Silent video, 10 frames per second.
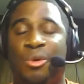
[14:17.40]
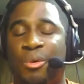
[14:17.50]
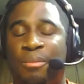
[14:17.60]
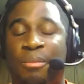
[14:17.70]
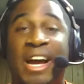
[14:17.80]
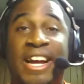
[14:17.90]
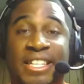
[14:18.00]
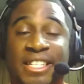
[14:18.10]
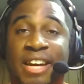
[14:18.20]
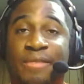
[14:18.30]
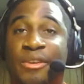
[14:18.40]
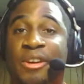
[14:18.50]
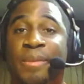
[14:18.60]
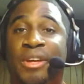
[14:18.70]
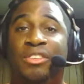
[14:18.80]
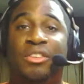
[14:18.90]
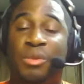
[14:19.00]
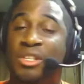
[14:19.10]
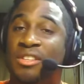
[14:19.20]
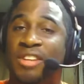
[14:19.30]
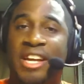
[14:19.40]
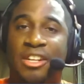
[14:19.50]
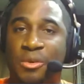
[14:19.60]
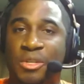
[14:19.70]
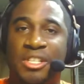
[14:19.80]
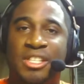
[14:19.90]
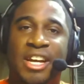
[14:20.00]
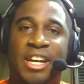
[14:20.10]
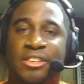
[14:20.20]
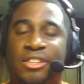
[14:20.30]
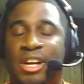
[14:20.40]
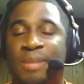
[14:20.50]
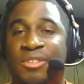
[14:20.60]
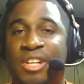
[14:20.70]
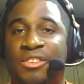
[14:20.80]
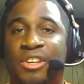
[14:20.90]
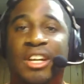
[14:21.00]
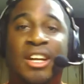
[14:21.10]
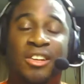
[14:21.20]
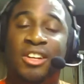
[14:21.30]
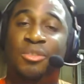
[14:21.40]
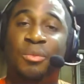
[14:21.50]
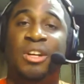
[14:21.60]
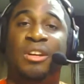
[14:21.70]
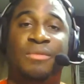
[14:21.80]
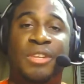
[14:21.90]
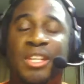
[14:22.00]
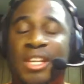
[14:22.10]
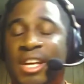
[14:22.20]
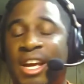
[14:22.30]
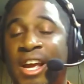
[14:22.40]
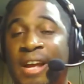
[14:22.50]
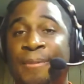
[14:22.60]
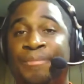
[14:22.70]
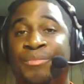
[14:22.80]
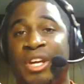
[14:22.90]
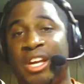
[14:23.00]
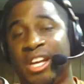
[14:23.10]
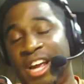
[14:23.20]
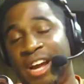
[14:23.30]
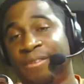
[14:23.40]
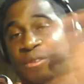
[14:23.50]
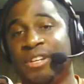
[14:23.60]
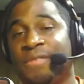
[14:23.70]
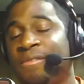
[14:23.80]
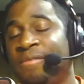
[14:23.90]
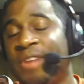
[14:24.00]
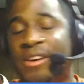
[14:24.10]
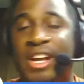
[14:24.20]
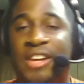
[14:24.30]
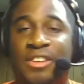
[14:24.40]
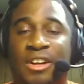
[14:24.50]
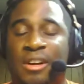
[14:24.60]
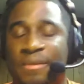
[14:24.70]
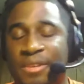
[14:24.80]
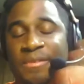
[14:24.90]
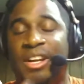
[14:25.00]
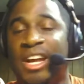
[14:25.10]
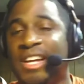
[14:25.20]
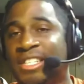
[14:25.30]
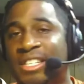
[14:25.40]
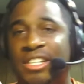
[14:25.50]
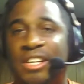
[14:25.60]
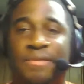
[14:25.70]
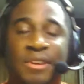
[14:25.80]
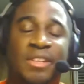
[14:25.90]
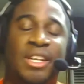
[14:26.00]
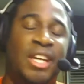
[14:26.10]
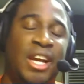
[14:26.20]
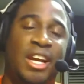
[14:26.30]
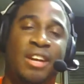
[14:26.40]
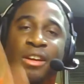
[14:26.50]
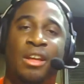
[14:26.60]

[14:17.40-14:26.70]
mindset for your business, which is like you were just saying, Cedric, plus one of the 15K, and you have the different variation, different lessons in the 15K and the